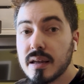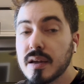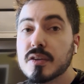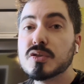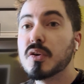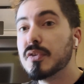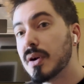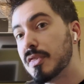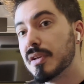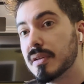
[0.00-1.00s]
So if you're
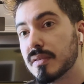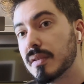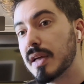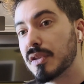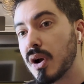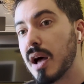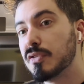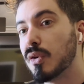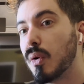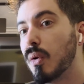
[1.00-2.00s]
at the
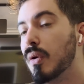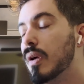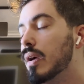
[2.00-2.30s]
console,